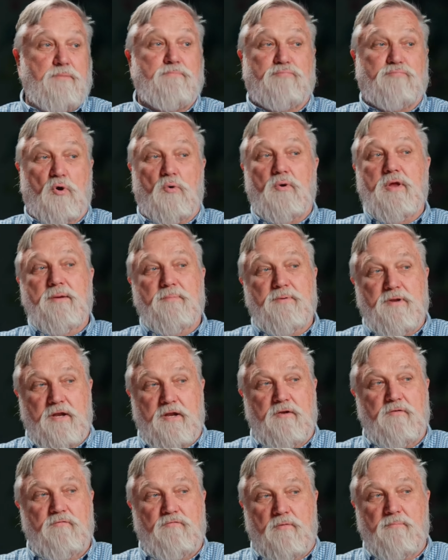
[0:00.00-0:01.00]

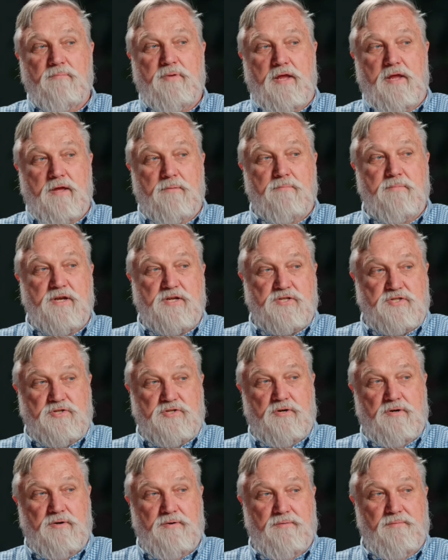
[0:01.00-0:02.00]
prohibited from being a
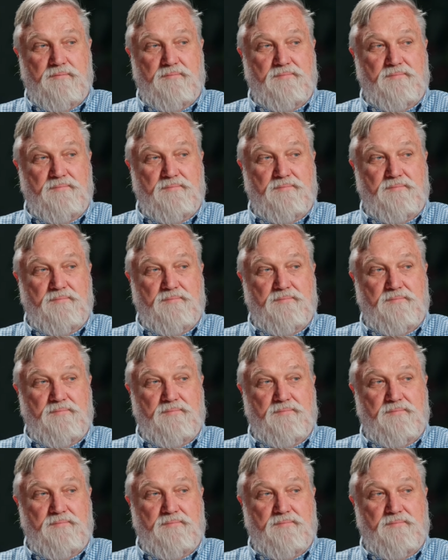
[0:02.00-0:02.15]
minister.